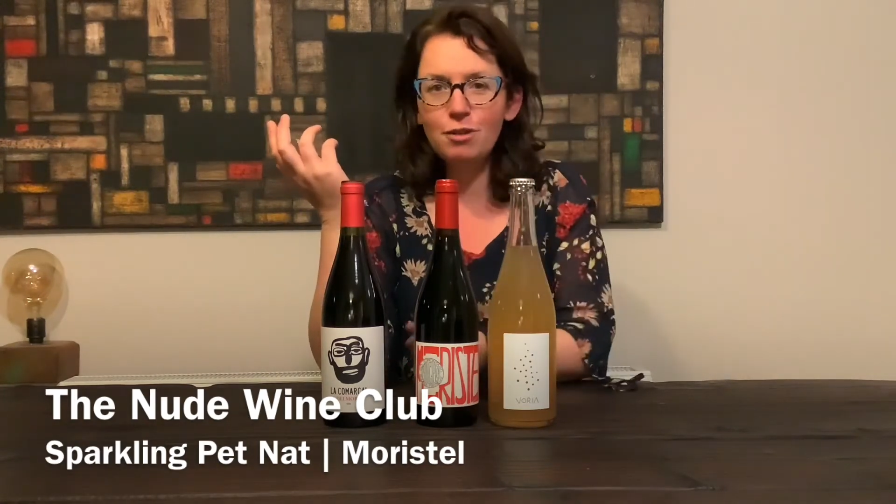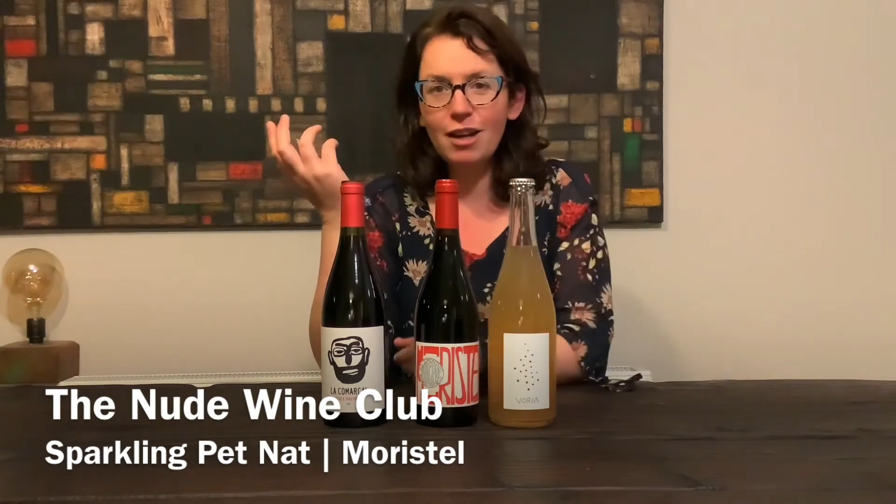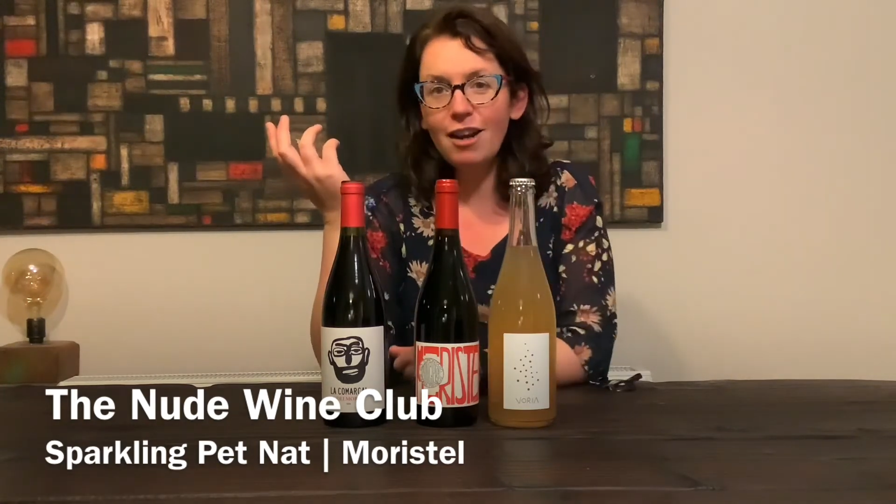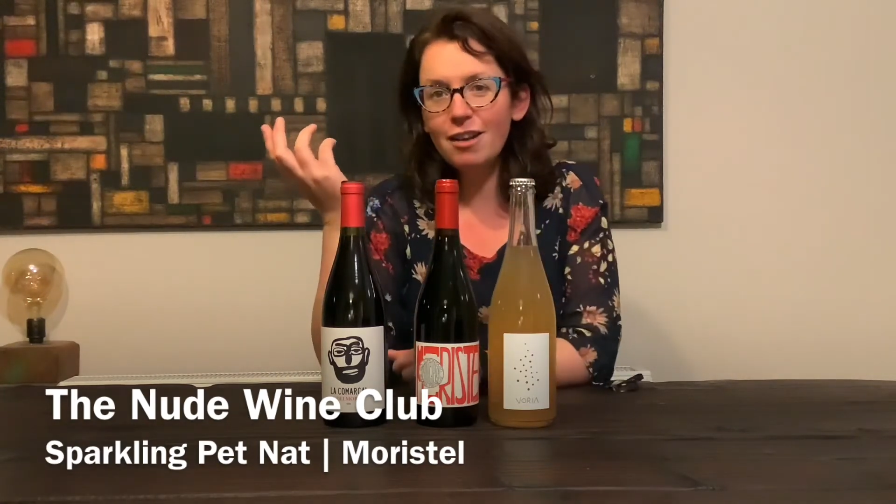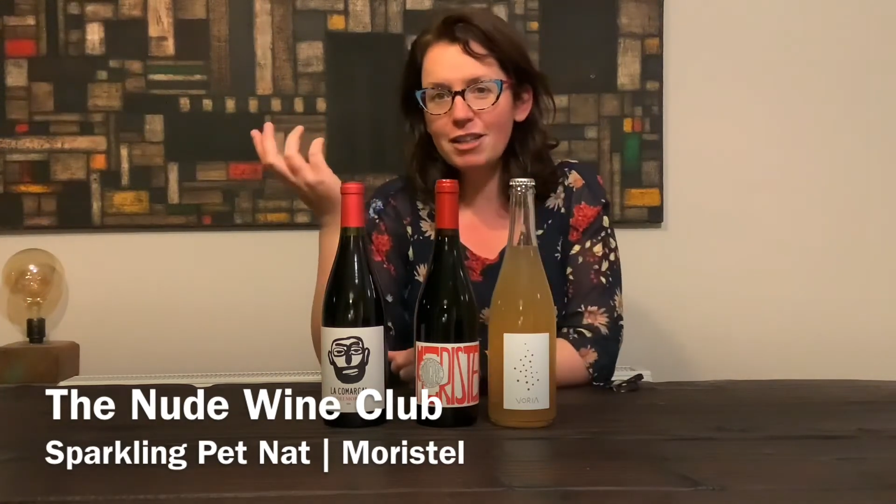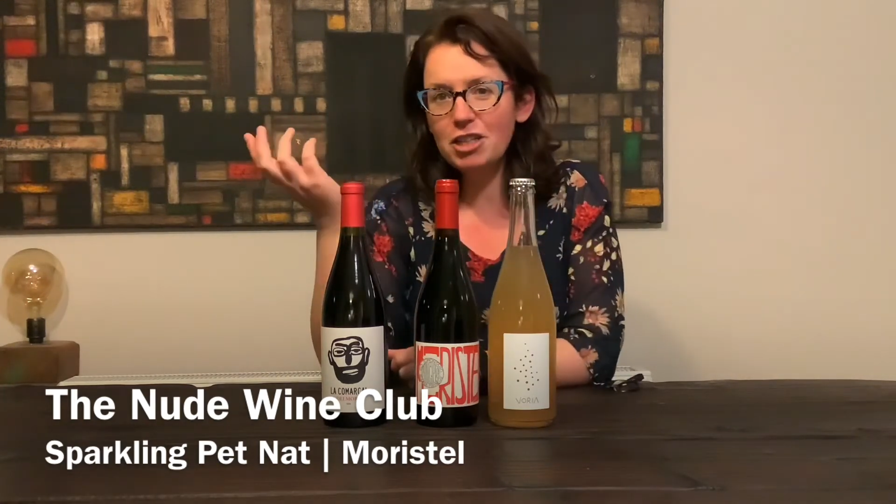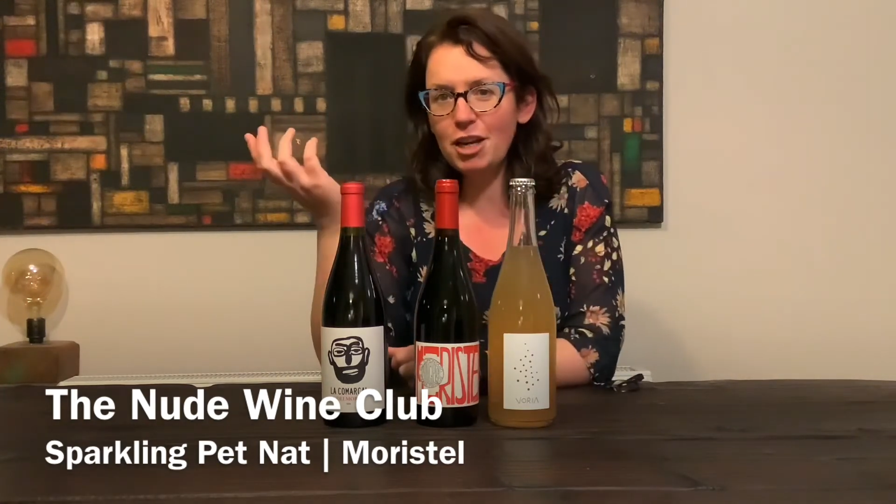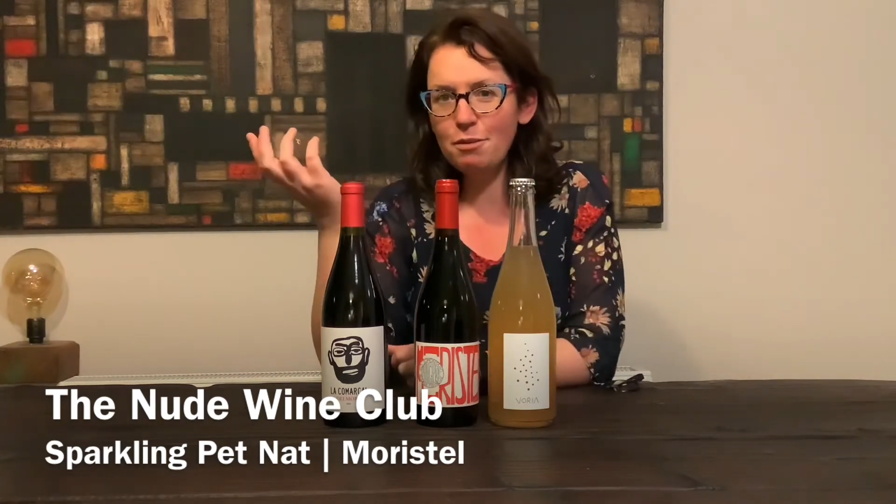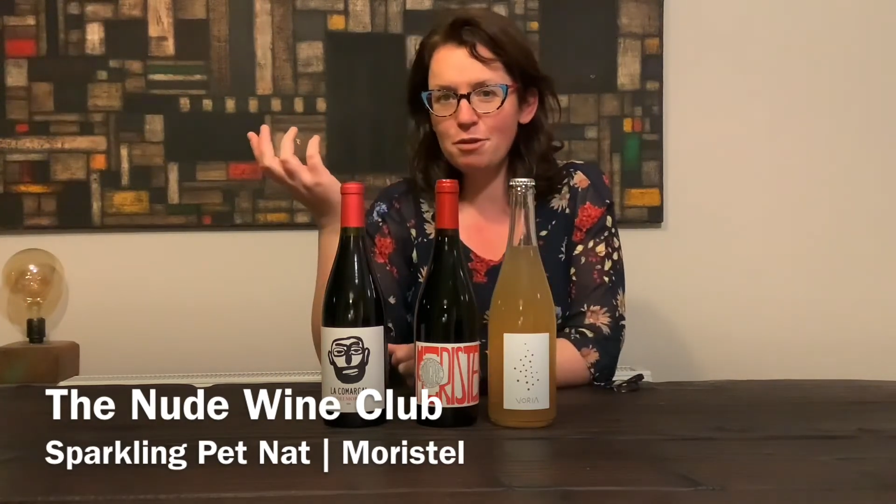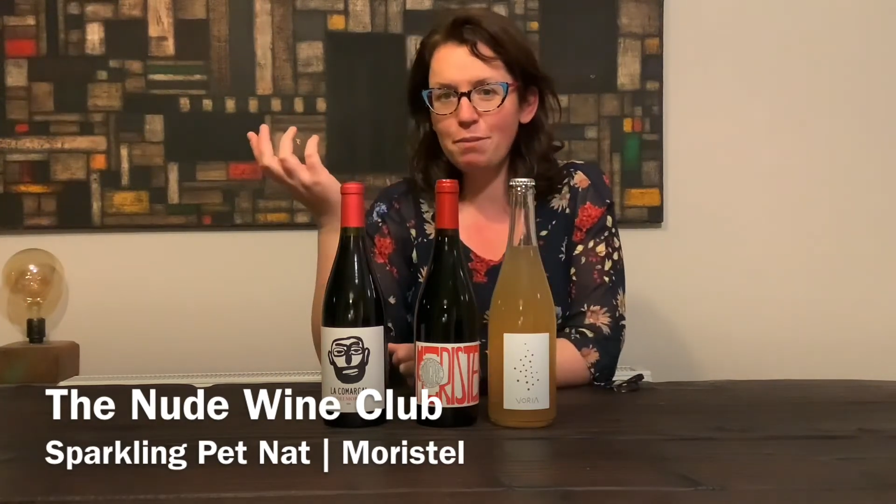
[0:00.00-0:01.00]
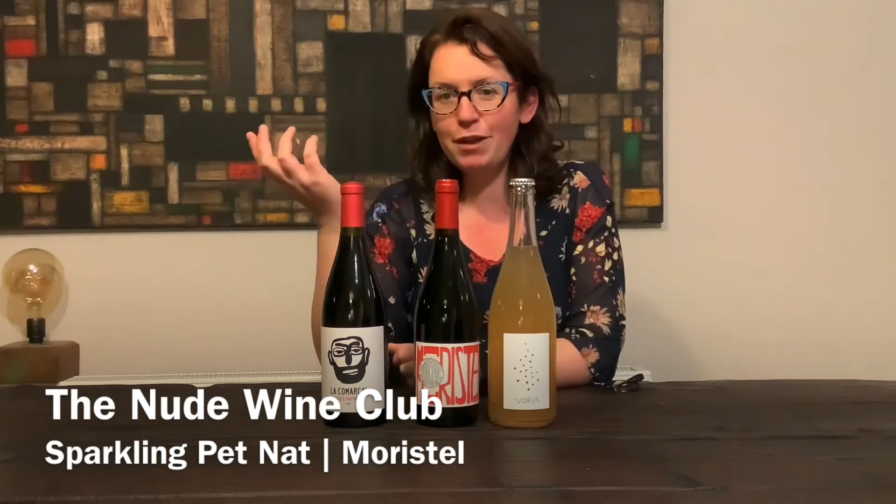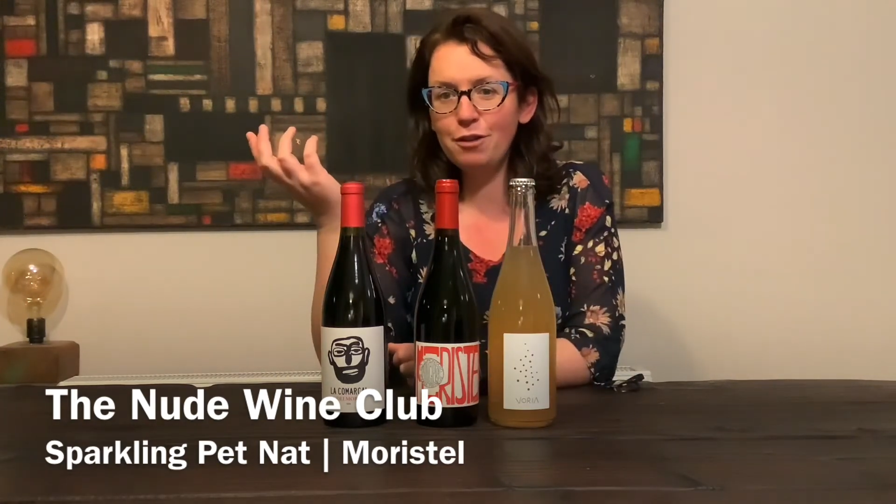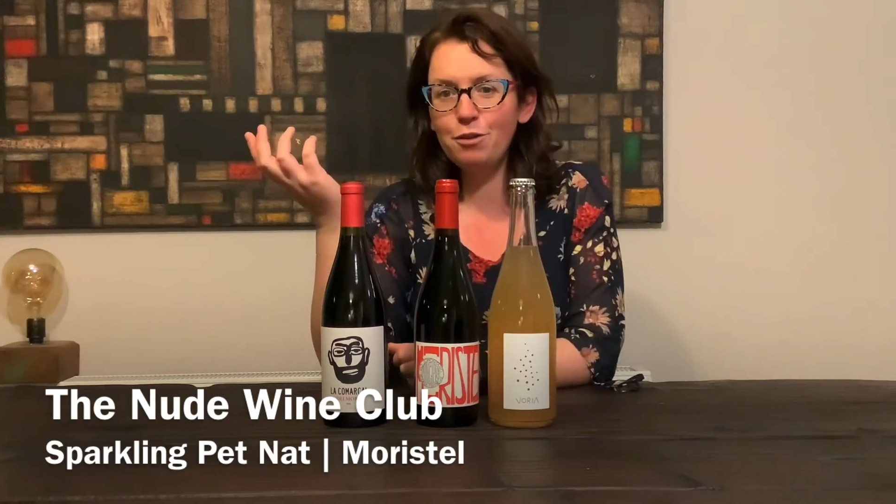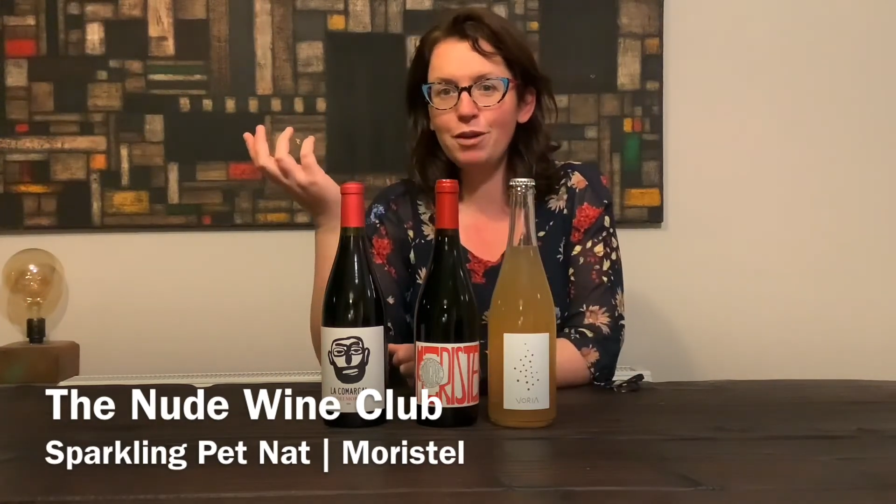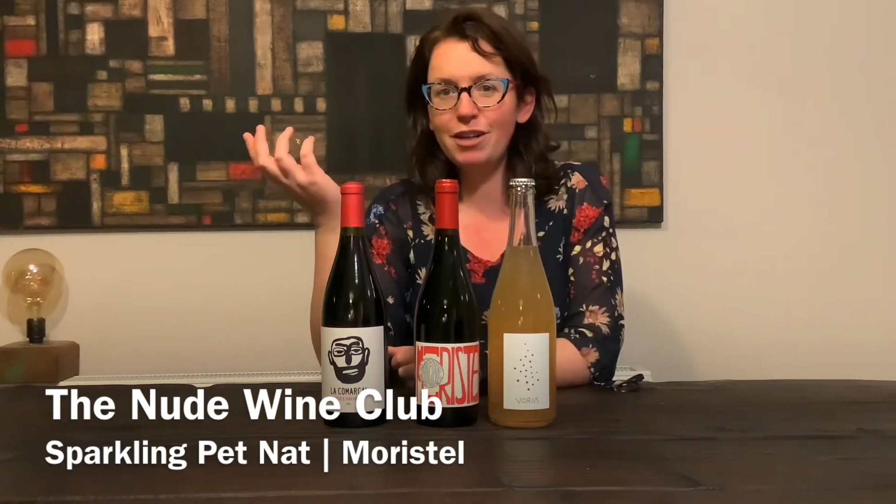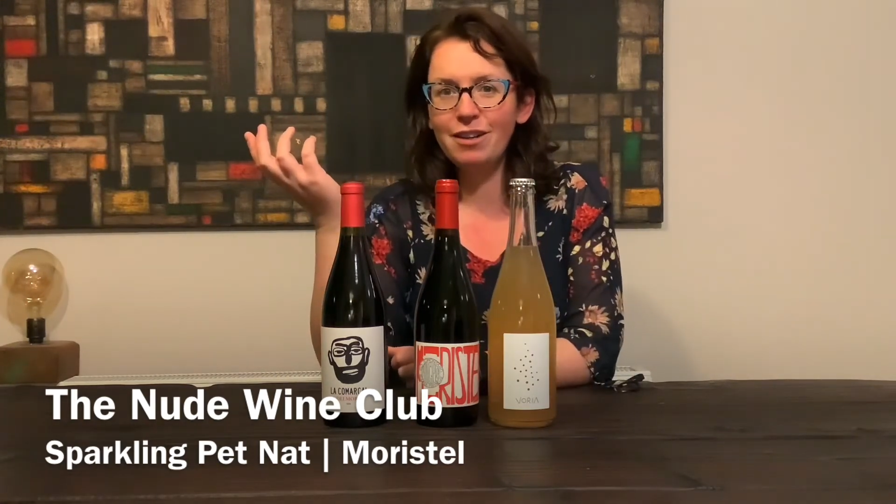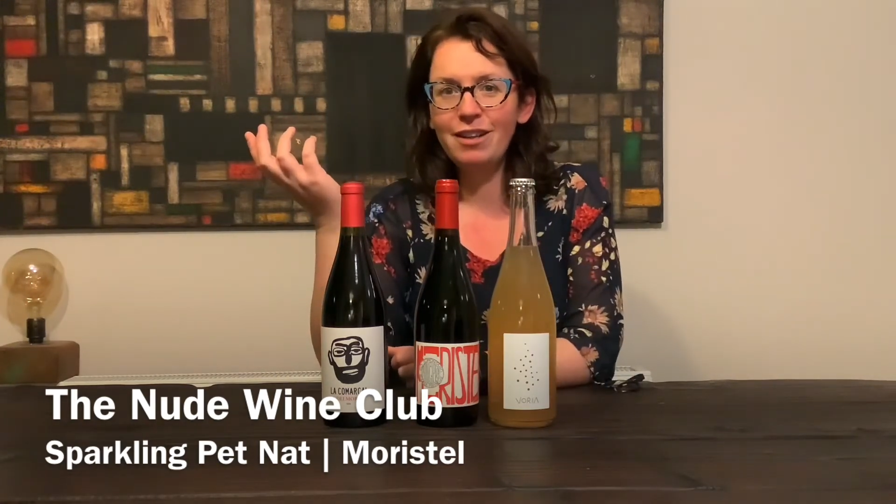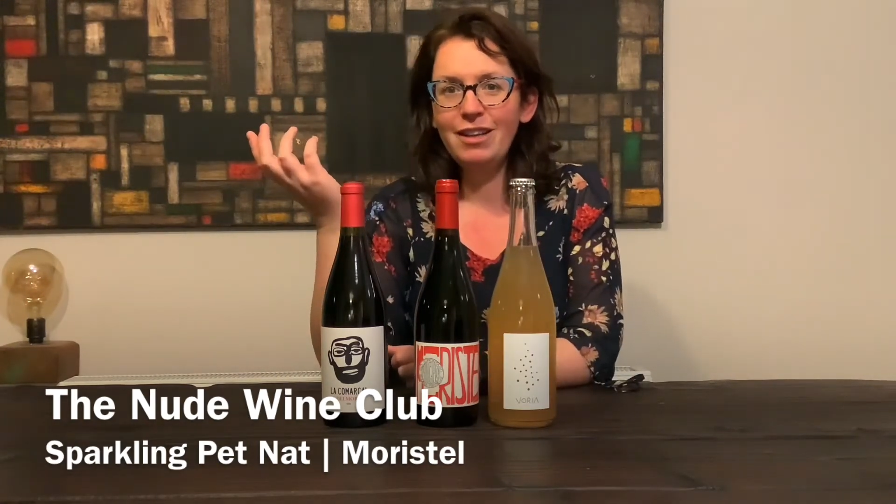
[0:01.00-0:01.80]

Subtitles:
A lot of the times with Pinot Noir,